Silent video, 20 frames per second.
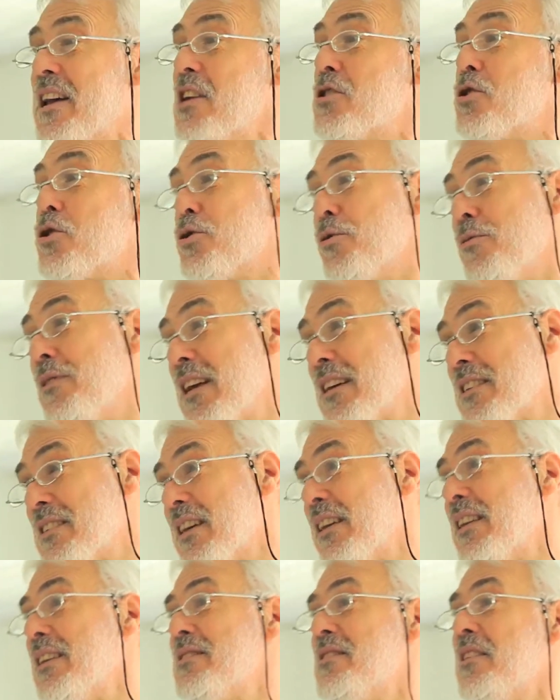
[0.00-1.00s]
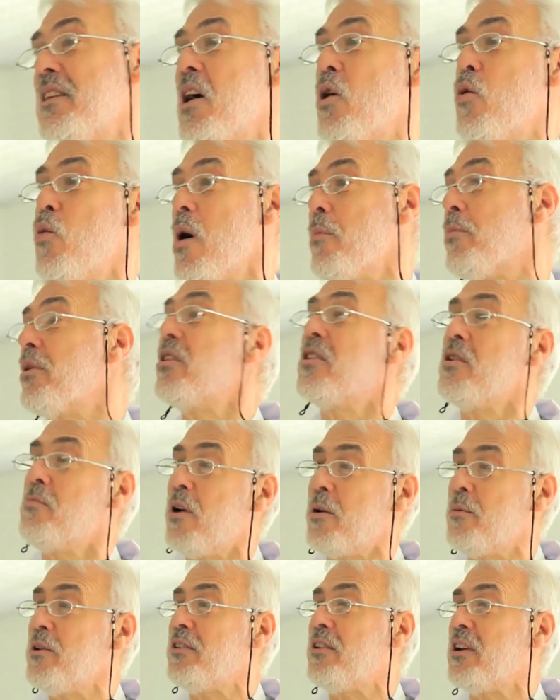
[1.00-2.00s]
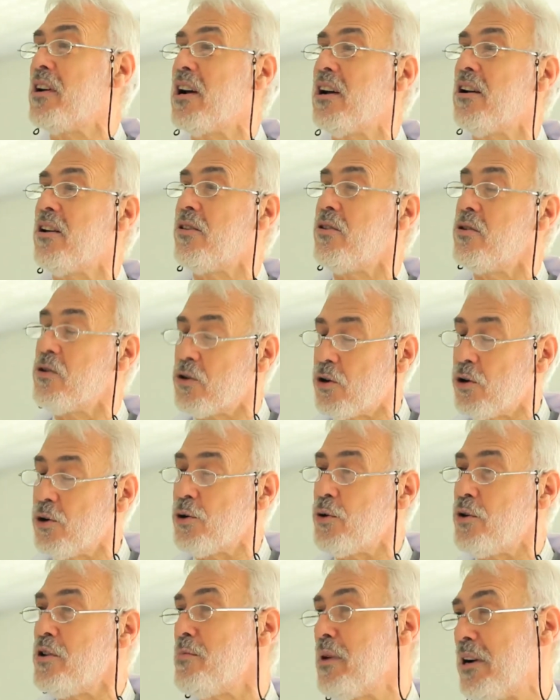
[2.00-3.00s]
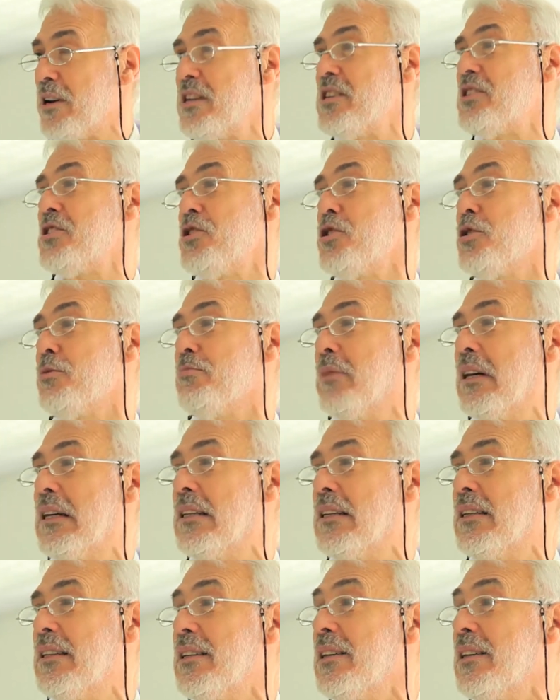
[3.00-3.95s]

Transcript: That's salts from the water, mainly calcium, chlorine and magnesium.